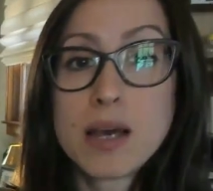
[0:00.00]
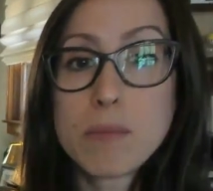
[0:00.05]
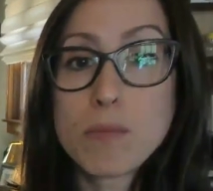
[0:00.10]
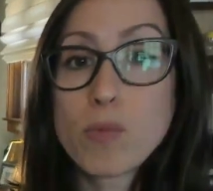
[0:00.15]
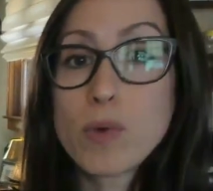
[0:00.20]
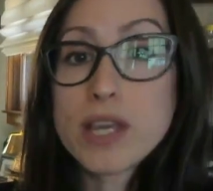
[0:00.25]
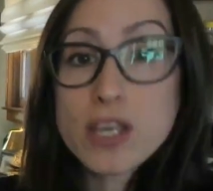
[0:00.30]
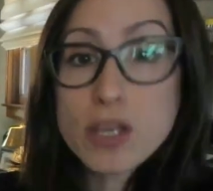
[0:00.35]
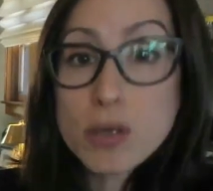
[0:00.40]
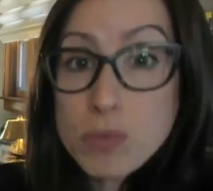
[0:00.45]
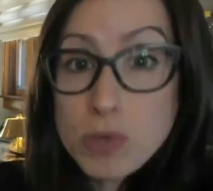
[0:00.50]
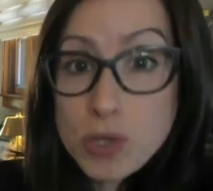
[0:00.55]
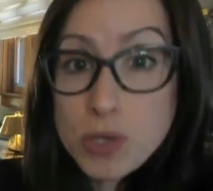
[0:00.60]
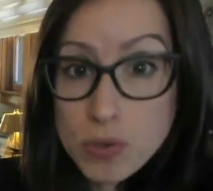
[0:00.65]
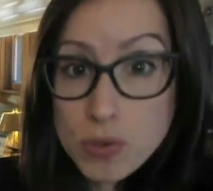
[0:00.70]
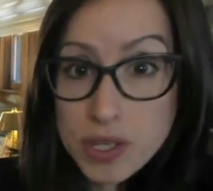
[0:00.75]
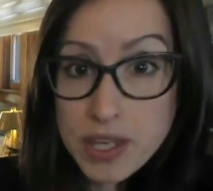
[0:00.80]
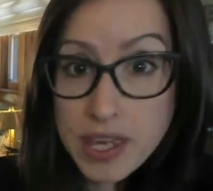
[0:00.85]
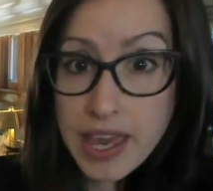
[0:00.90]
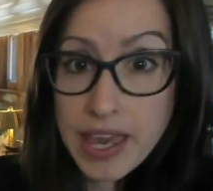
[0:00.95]
We
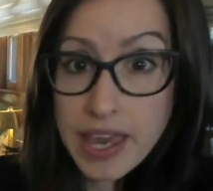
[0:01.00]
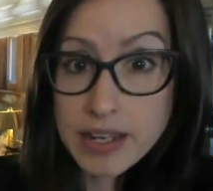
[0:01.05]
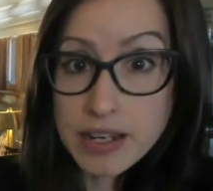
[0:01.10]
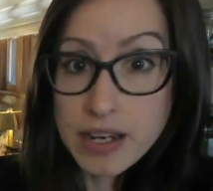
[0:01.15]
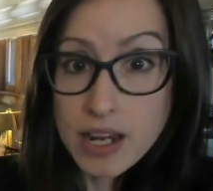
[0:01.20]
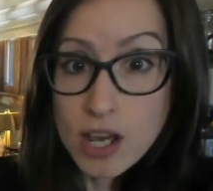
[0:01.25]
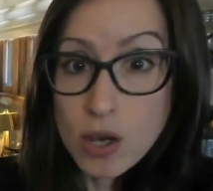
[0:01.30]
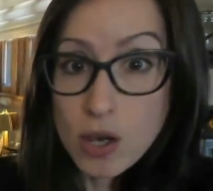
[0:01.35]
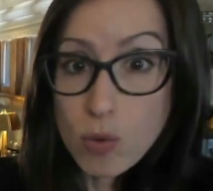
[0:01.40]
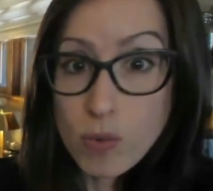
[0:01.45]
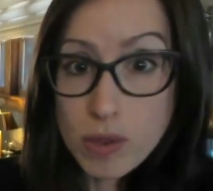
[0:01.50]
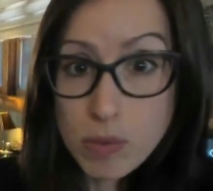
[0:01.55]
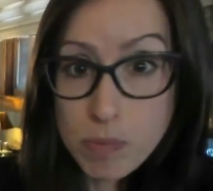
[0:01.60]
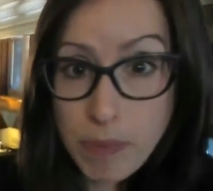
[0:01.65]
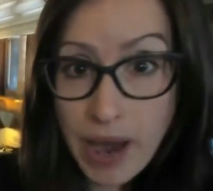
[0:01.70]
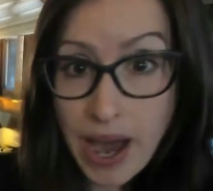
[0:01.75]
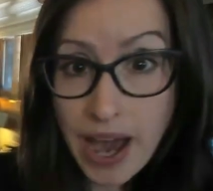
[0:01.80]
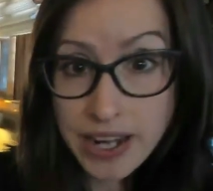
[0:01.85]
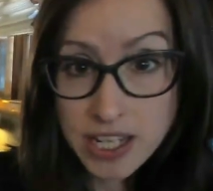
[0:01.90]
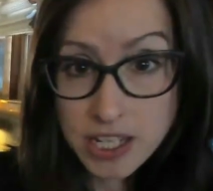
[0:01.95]
communicate with
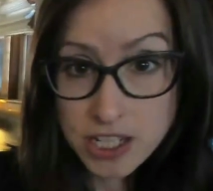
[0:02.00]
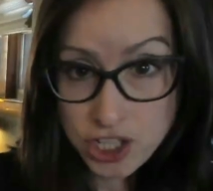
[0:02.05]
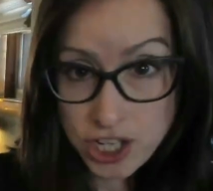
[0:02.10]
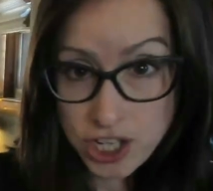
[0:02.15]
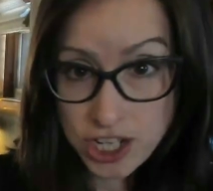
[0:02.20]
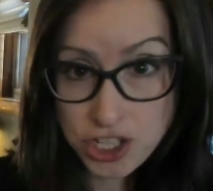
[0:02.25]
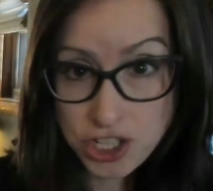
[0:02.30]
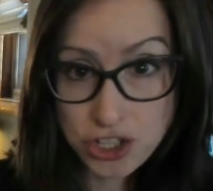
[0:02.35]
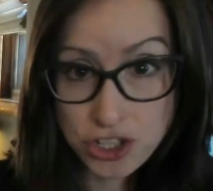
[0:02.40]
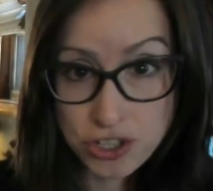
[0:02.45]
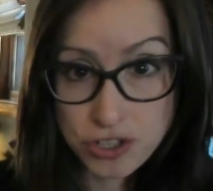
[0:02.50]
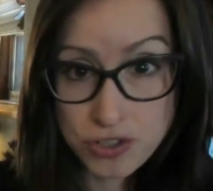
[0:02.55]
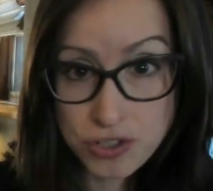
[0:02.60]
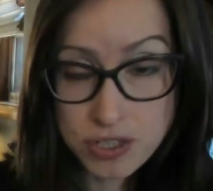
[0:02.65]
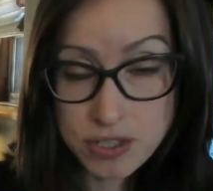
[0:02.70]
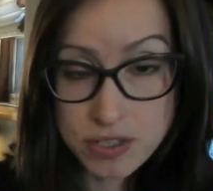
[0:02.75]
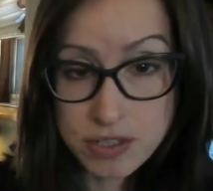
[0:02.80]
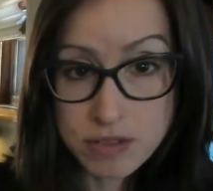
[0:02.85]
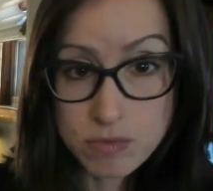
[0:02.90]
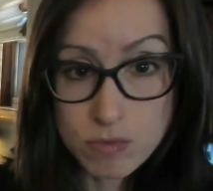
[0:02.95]
body
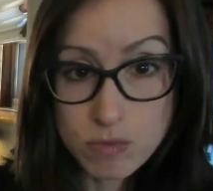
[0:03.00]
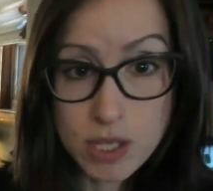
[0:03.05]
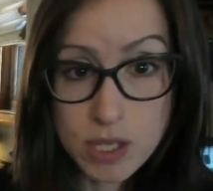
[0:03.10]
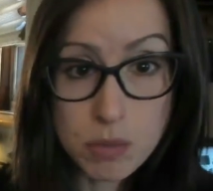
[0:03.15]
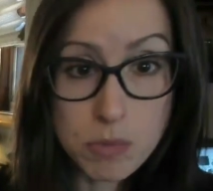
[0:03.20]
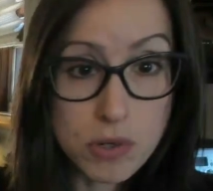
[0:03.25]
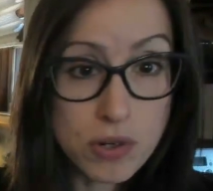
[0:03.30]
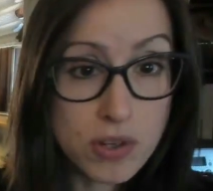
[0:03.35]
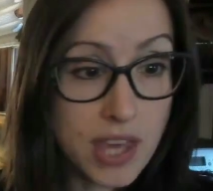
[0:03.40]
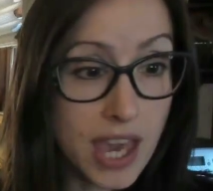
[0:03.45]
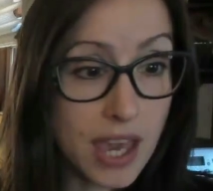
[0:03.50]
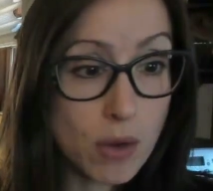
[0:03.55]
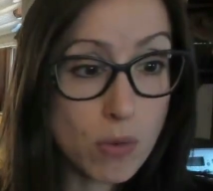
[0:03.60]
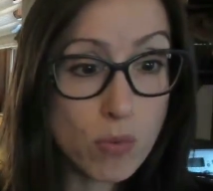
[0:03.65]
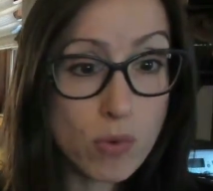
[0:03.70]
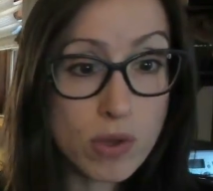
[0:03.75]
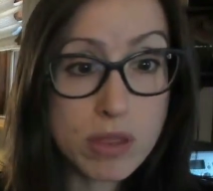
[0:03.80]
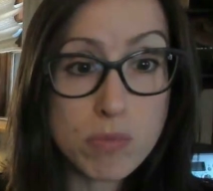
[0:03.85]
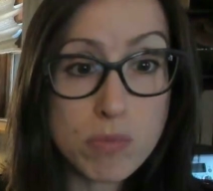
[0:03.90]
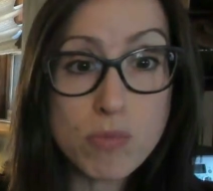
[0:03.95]
gestures. We communicate
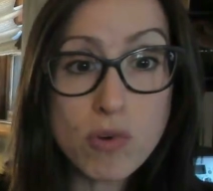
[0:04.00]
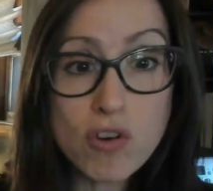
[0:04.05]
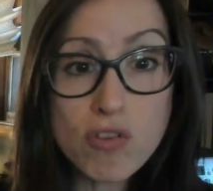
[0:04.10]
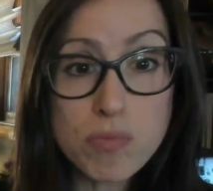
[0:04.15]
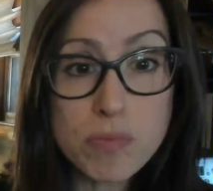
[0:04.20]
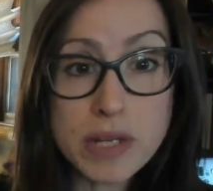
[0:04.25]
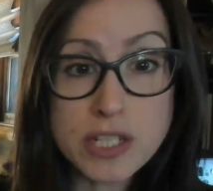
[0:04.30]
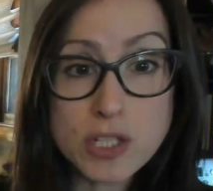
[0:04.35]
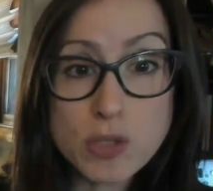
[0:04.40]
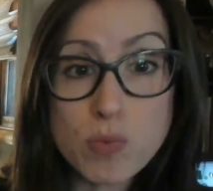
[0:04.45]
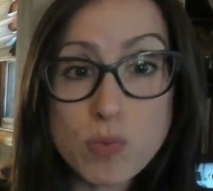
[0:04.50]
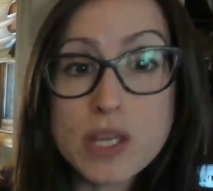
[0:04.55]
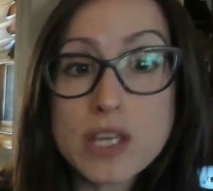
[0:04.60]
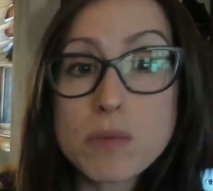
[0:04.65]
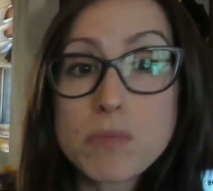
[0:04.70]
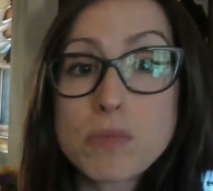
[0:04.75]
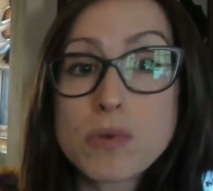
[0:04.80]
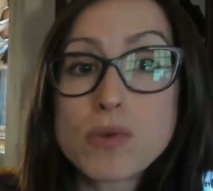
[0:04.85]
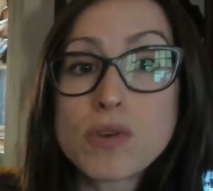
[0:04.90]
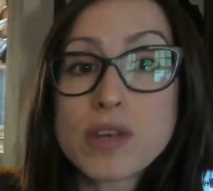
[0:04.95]
with movements. We
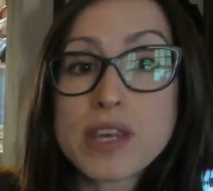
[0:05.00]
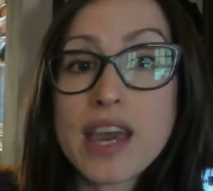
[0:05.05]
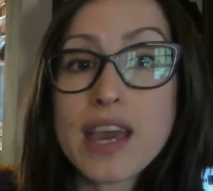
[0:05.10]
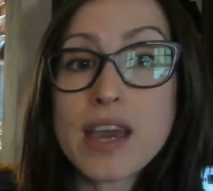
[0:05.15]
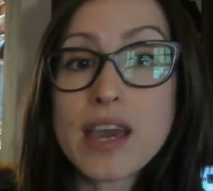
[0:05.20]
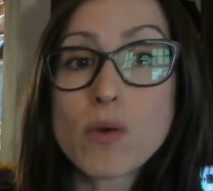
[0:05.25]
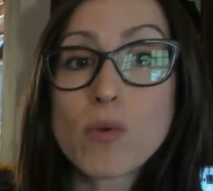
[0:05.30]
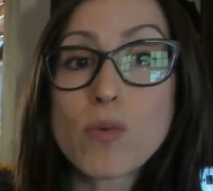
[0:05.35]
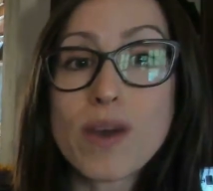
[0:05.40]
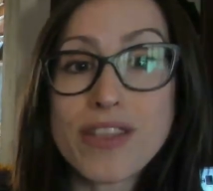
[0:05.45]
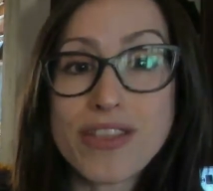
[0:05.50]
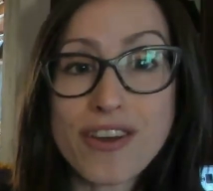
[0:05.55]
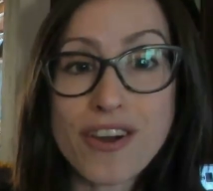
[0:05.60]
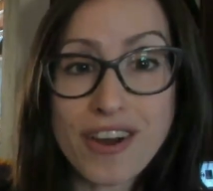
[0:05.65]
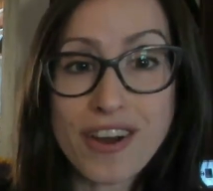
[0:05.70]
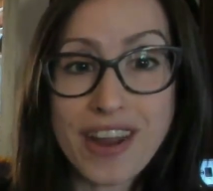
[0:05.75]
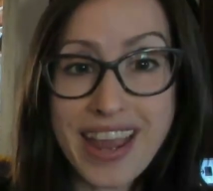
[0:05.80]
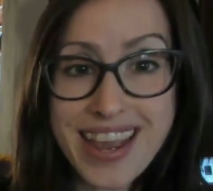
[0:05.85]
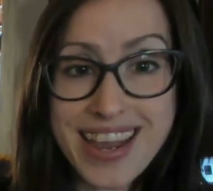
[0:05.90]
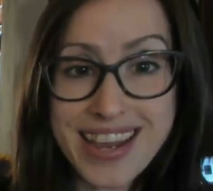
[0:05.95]
communicate with
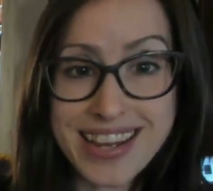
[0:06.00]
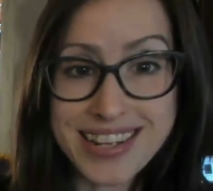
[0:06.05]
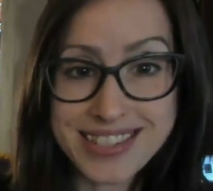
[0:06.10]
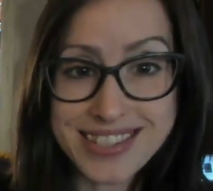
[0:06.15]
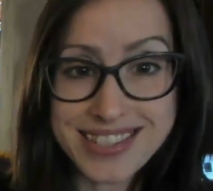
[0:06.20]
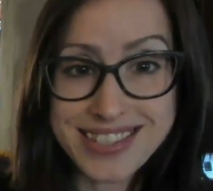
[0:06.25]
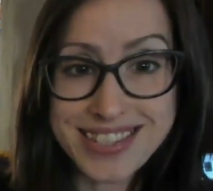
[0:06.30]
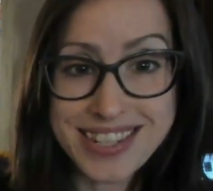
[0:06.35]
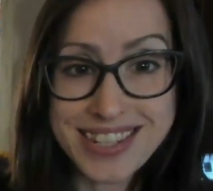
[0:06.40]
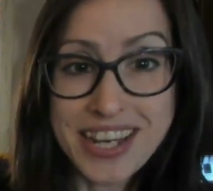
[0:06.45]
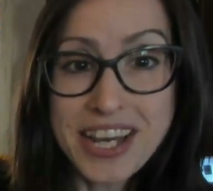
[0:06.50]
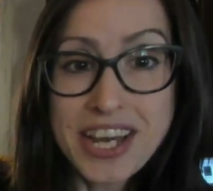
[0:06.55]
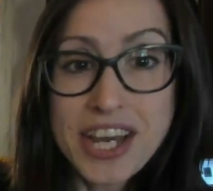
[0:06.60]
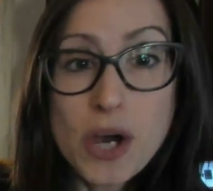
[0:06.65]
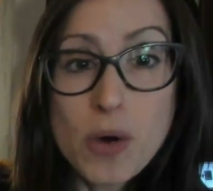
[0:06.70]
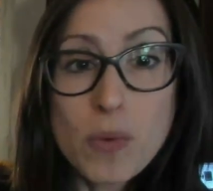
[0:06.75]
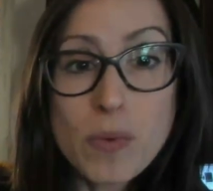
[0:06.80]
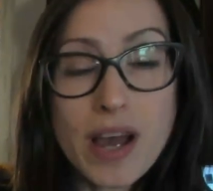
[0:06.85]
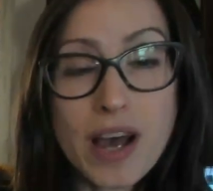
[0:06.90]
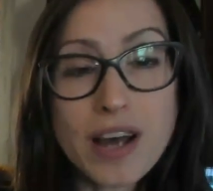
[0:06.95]
our hands.
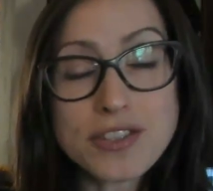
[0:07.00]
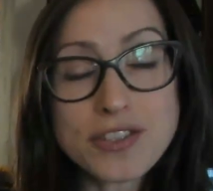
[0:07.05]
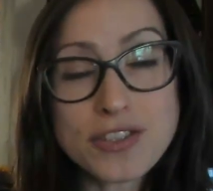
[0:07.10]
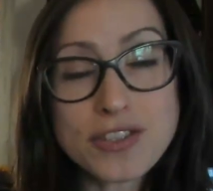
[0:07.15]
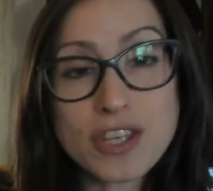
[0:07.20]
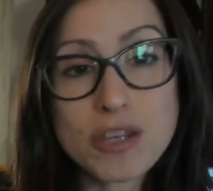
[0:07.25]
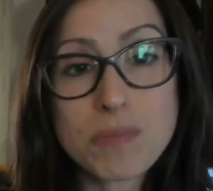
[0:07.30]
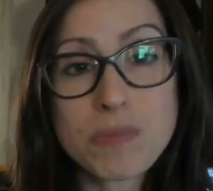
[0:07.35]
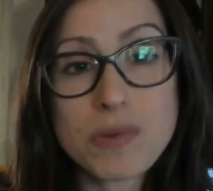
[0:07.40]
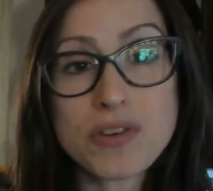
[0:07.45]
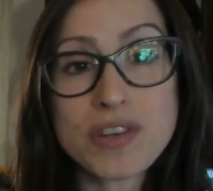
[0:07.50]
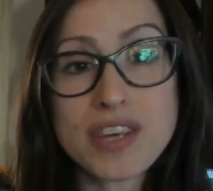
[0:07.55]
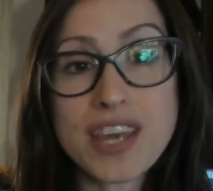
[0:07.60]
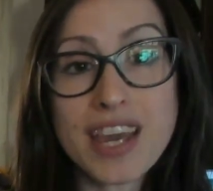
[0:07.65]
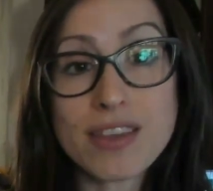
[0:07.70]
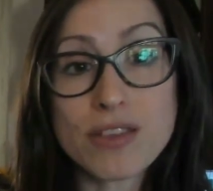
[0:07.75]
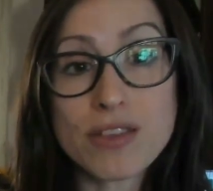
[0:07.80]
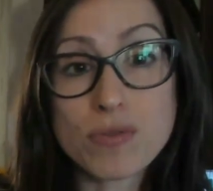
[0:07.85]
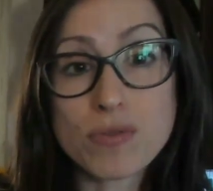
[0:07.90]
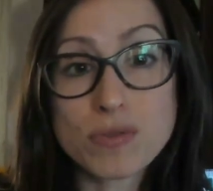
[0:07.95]
We also
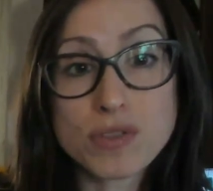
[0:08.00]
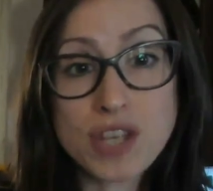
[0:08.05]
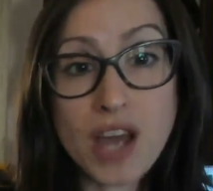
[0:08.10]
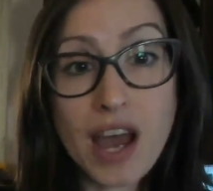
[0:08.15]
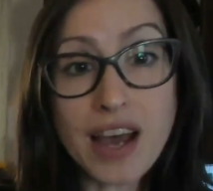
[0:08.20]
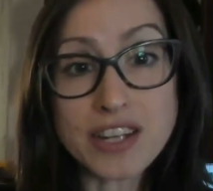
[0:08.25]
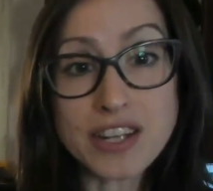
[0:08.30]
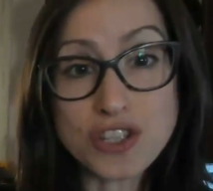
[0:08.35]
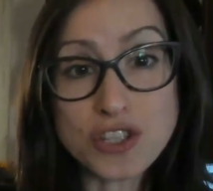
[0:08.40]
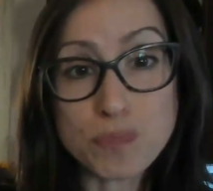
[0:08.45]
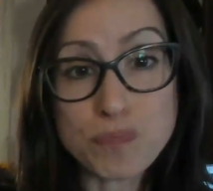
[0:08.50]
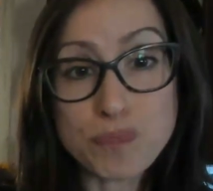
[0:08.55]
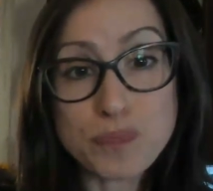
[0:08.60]
communicate through touch.